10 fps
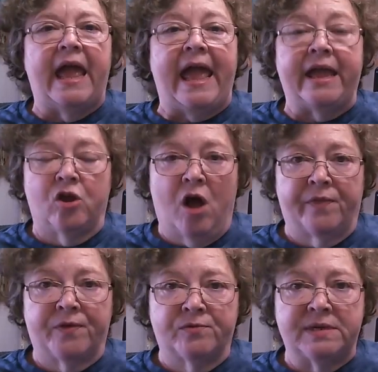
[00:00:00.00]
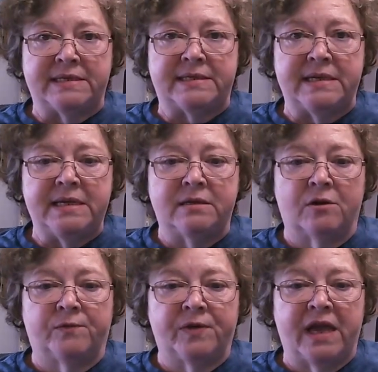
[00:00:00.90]
and got the receipt
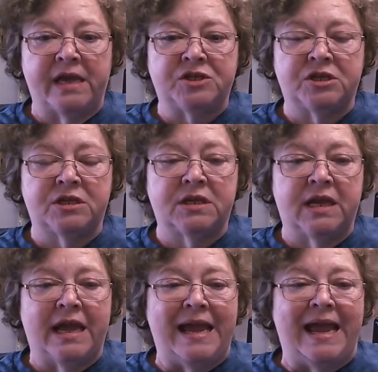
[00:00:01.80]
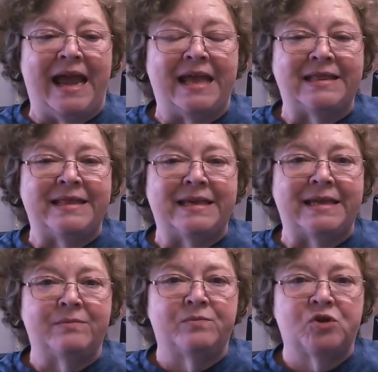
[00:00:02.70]
notification, and
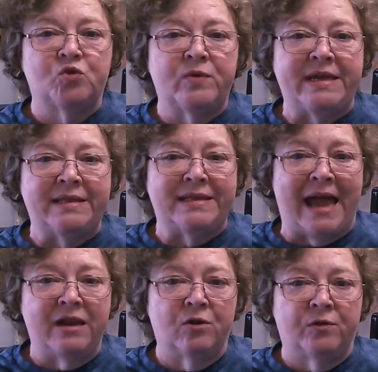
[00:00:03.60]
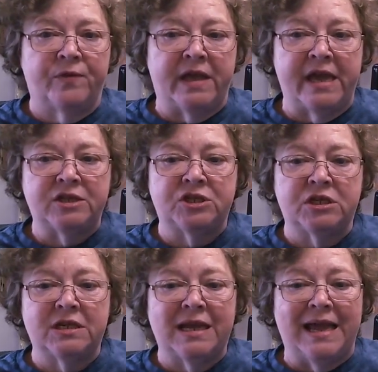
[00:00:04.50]
then between that
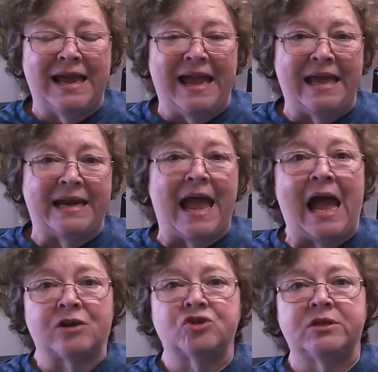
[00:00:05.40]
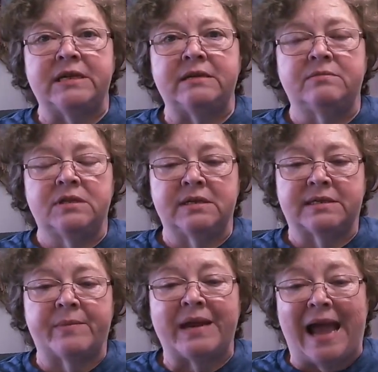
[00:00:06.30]
notification and it actually, the
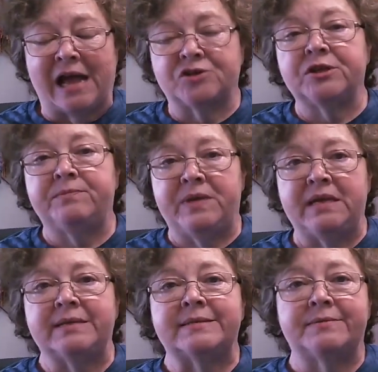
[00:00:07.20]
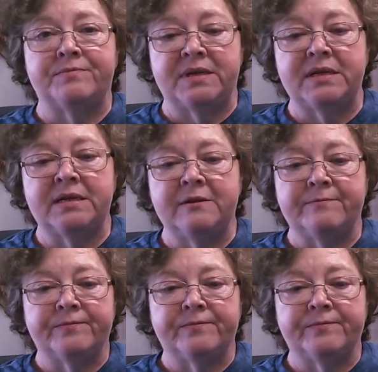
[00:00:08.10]
assignment actually being submitted,